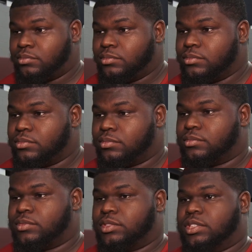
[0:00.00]
and
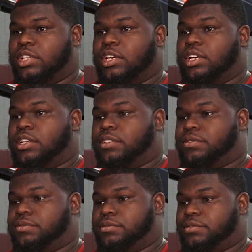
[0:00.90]
if it doesn't
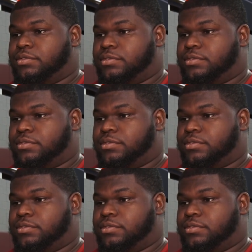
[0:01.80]
work out, what are